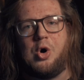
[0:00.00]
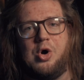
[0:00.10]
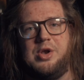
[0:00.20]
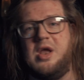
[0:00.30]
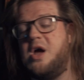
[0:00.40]

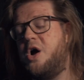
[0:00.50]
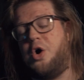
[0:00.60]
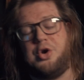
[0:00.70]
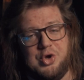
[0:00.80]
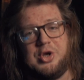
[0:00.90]
on,
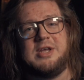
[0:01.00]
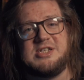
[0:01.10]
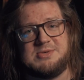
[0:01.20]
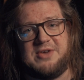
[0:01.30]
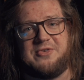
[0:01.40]
or you can
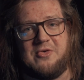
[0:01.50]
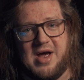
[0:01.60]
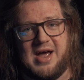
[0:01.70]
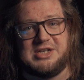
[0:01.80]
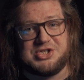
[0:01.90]
sniff a
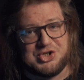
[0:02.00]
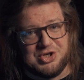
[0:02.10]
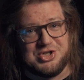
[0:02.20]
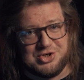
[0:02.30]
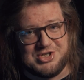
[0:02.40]
rat as soon
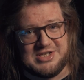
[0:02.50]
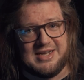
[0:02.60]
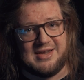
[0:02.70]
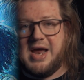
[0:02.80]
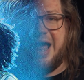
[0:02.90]
as you see it.